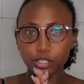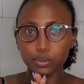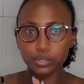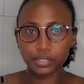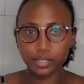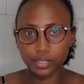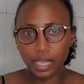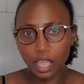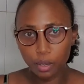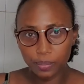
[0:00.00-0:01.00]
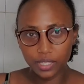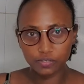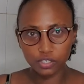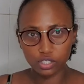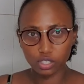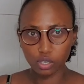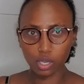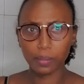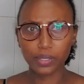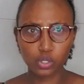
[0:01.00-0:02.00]
tuned. I hope this video is not
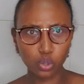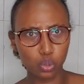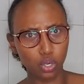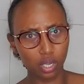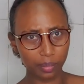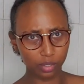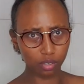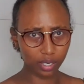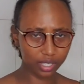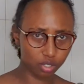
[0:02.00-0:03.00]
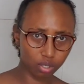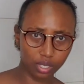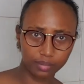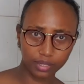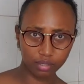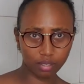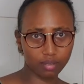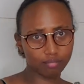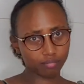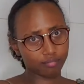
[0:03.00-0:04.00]
gonna be too long. I'm not gonna talk, I'm just
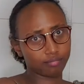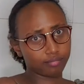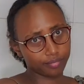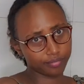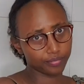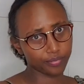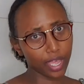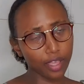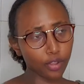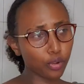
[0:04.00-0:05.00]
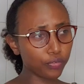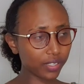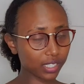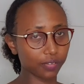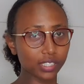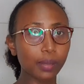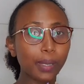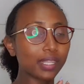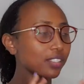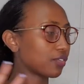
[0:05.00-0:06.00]
gonna go faster.
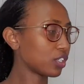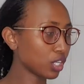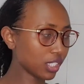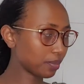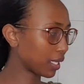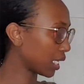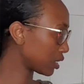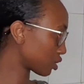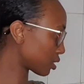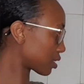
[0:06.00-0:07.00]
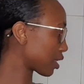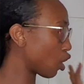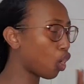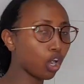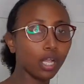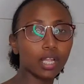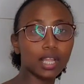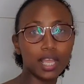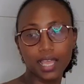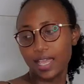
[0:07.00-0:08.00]
But this video is mainly just the haul,
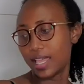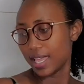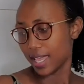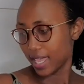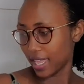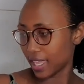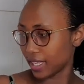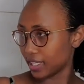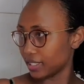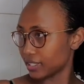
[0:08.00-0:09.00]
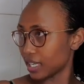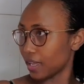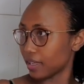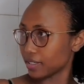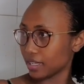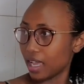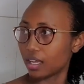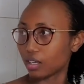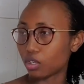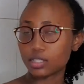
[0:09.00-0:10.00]
and
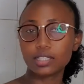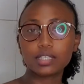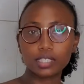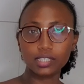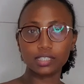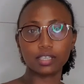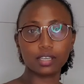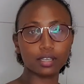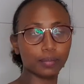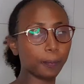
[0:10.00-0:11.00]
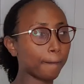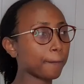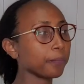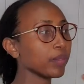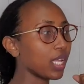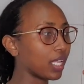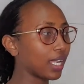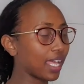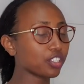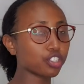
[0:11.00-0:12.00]
yeah, because this is the
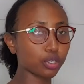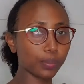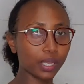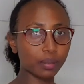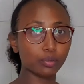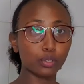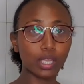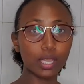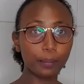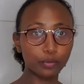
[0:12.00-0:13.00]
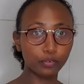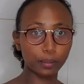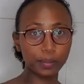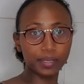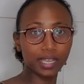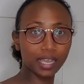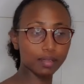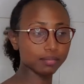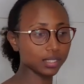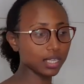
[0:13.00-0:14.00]
last shopping I'm doing before baby
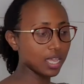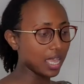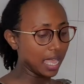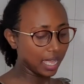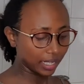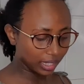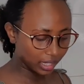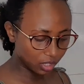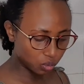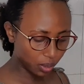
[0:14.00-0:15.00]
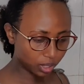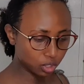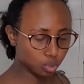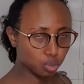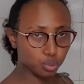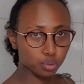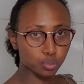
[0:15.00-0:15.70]
comes, and I didn't want to